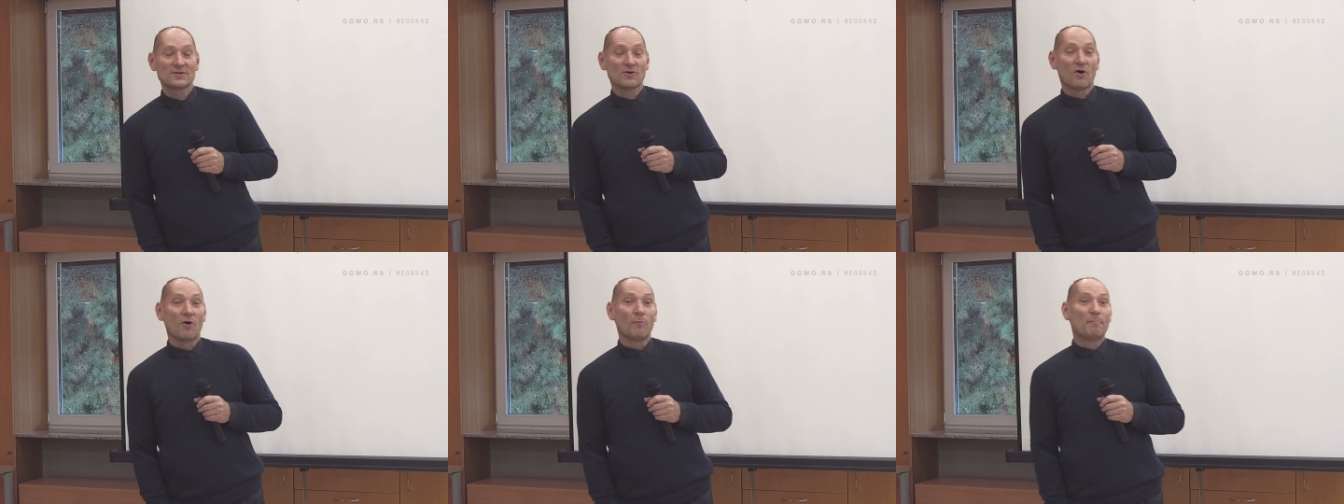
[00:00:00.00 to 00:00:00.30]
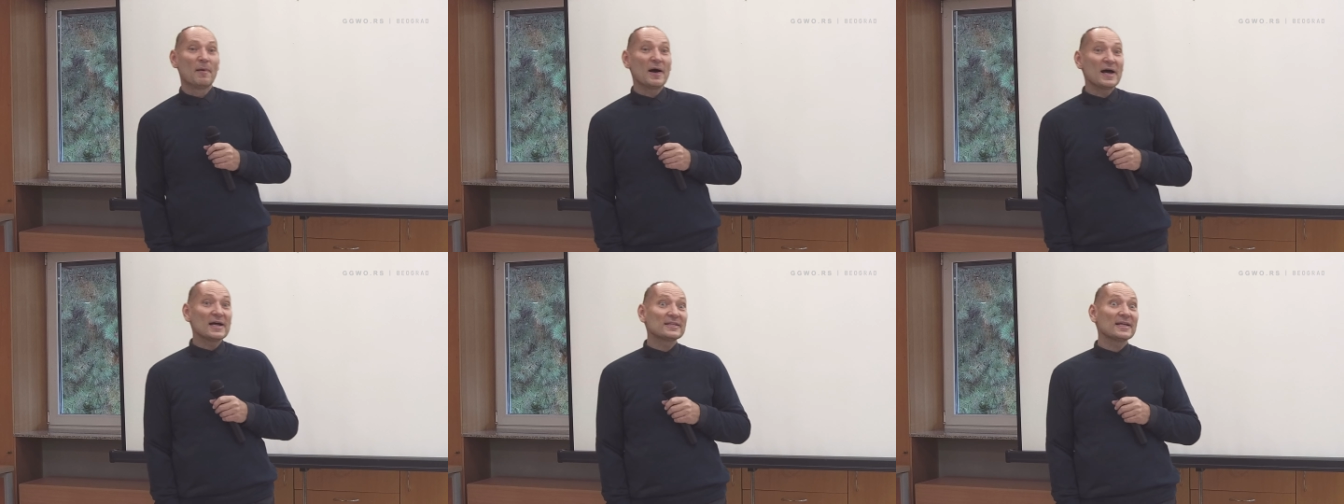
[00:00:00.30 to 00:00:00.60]
And
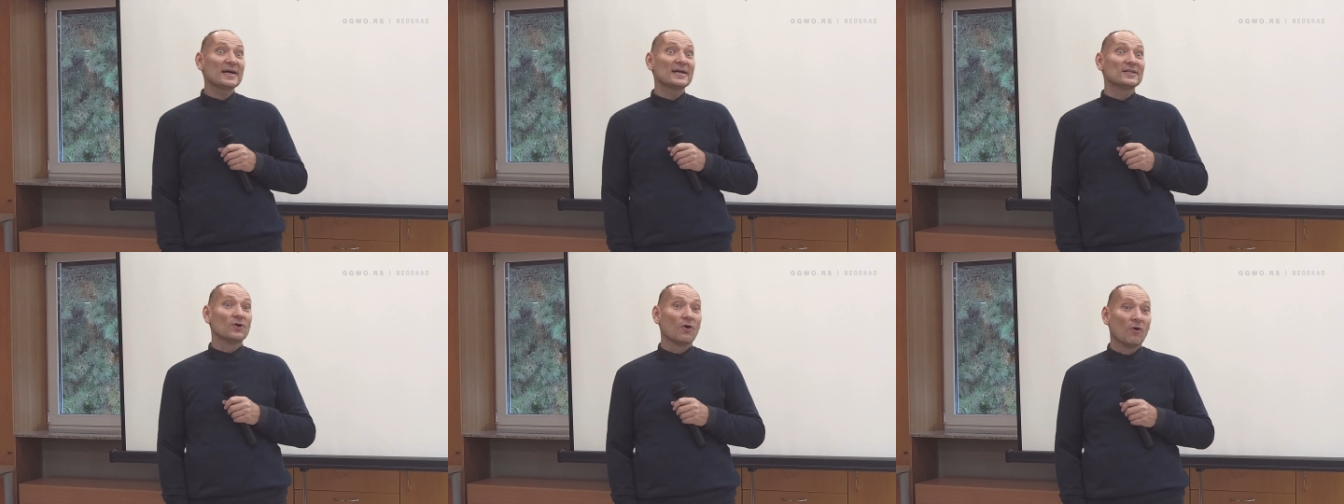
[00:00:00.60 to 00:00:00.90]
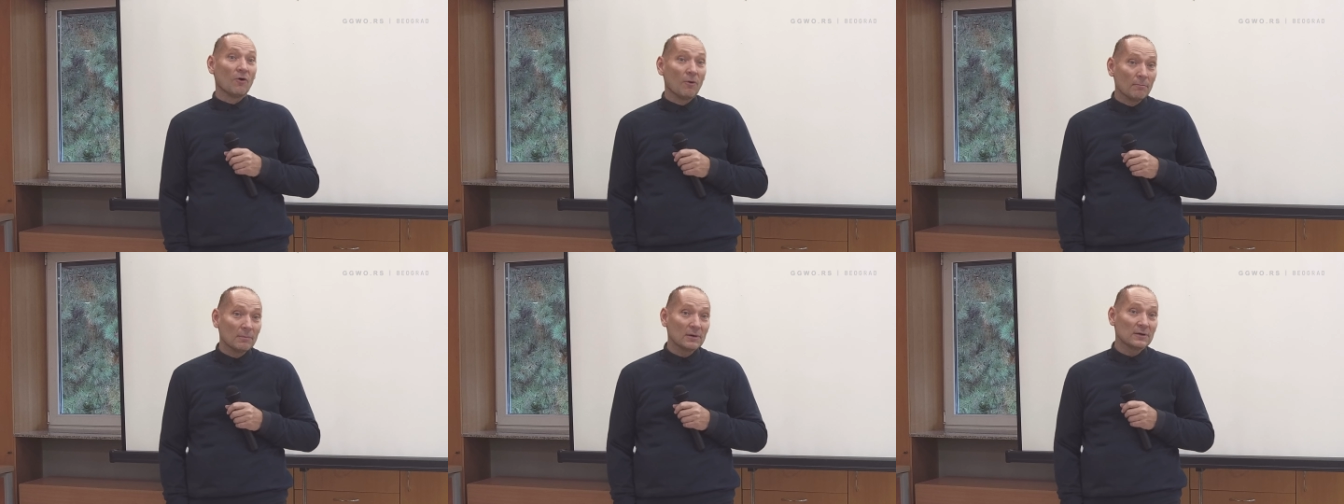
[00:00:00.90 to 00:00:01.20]
Obed
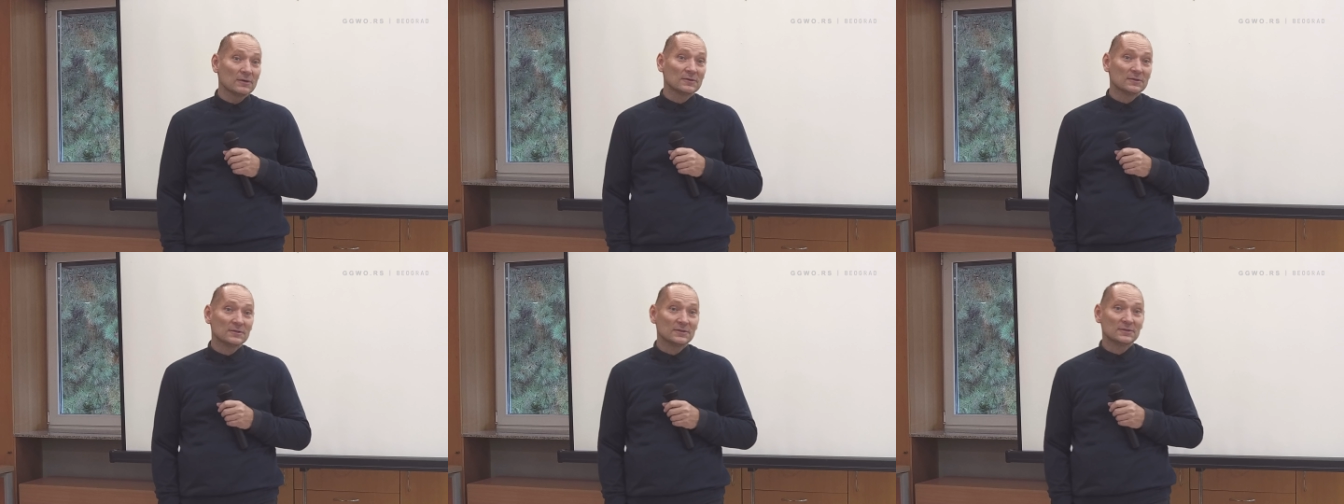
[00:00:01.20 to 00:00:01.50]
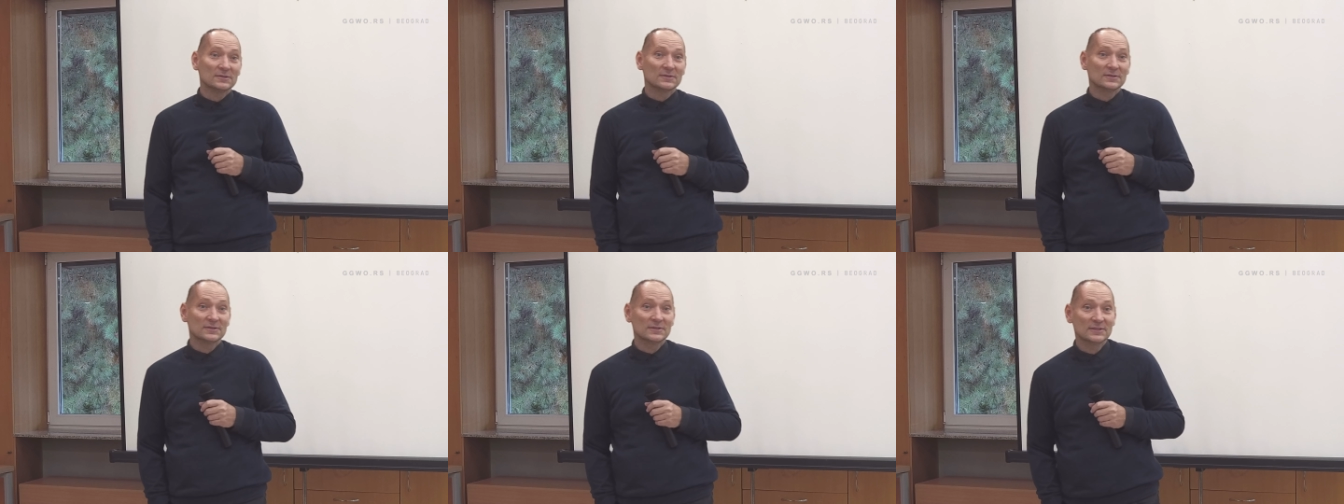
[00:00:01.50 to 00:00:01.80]
Edom
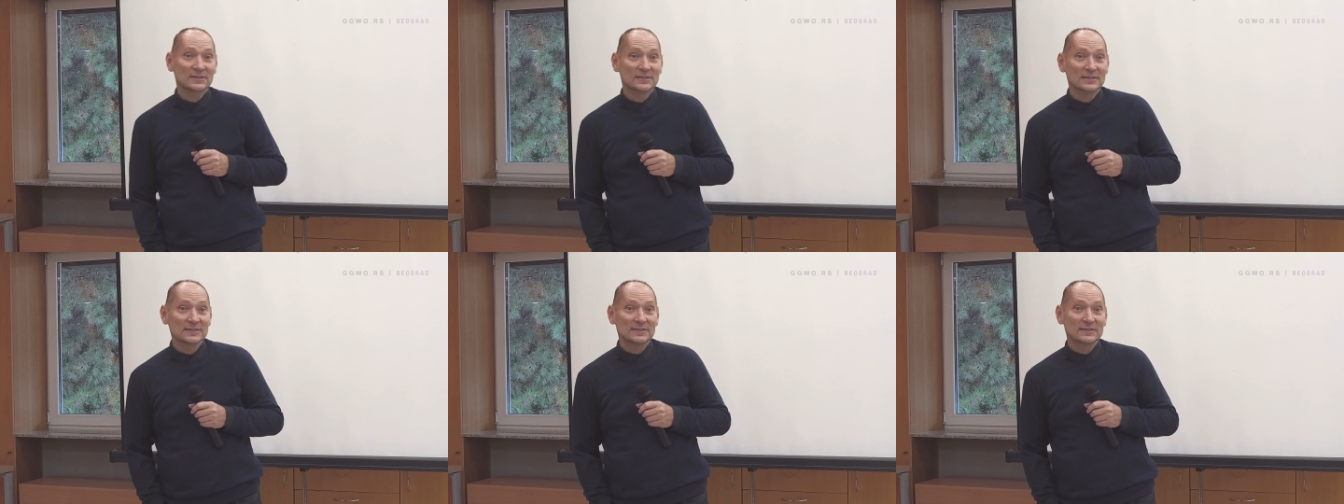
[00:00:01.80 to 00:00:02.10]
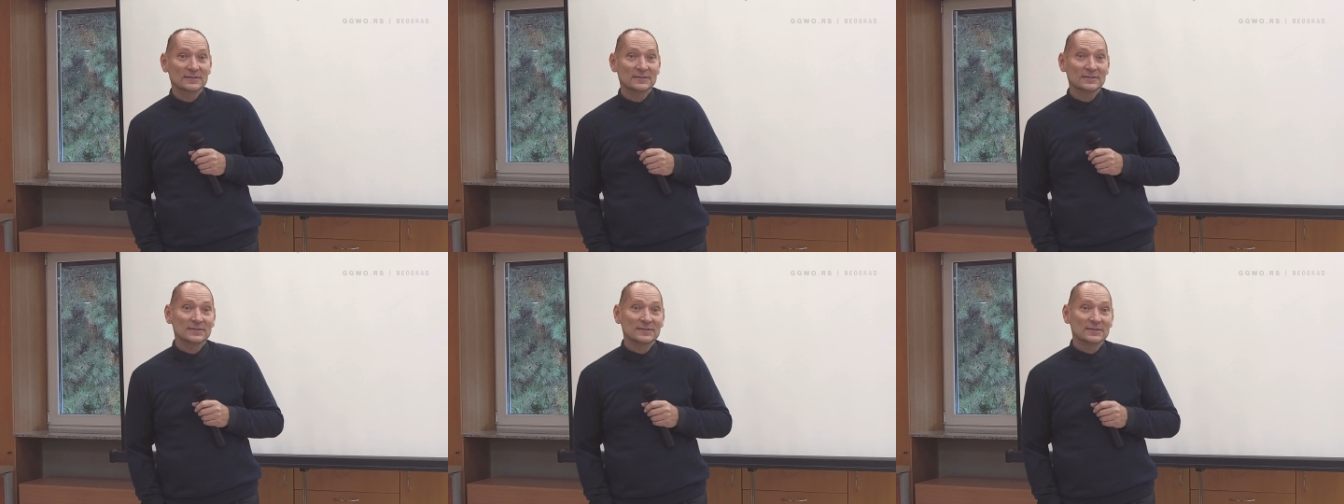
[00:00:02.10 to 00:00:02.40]

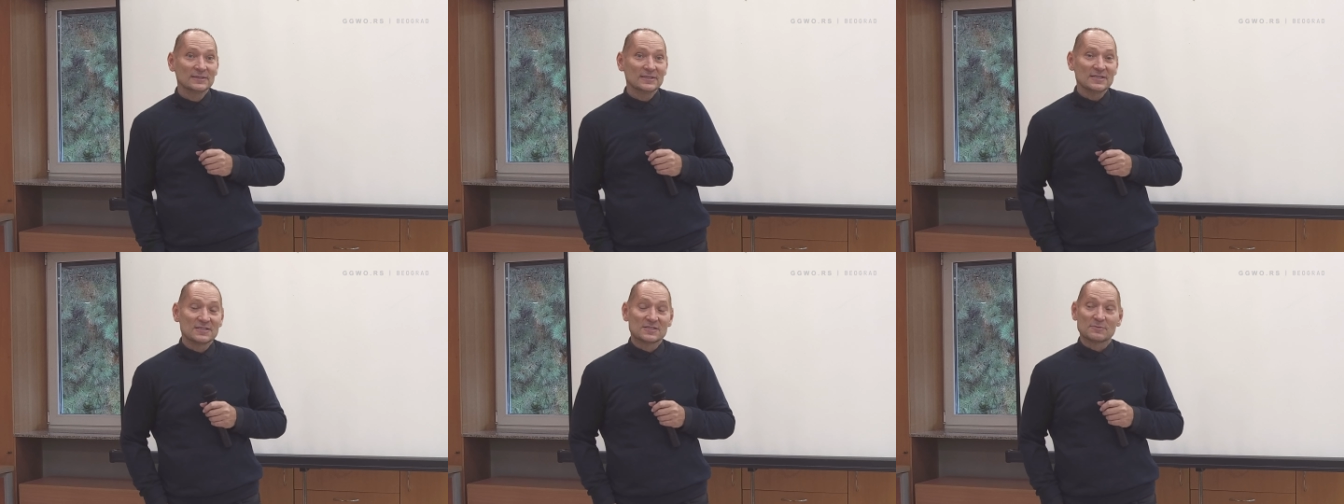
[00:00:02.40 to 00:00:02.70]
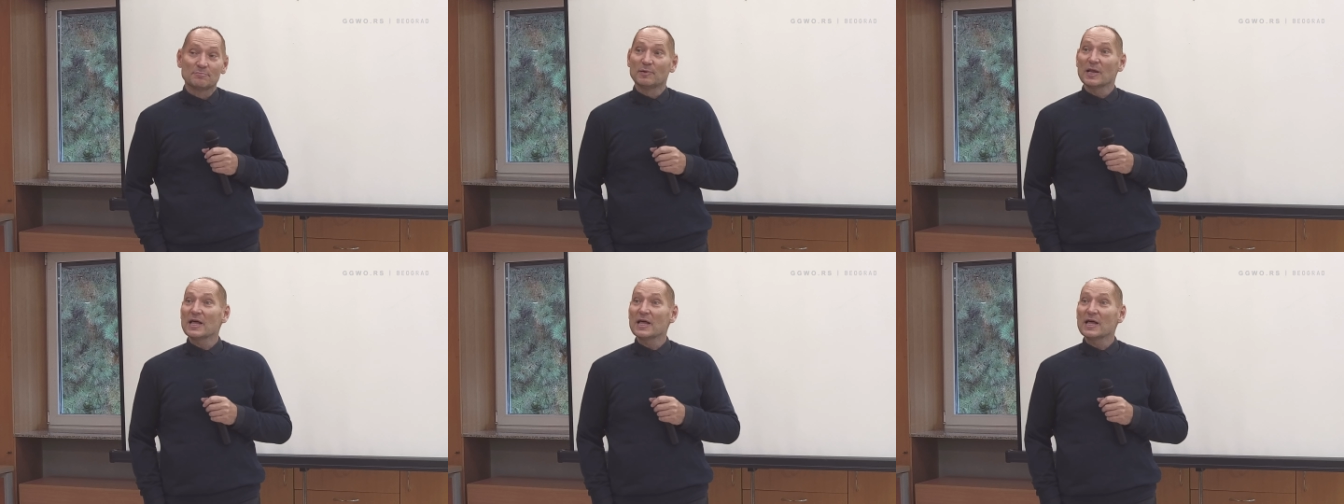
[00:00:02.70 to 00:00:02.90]
is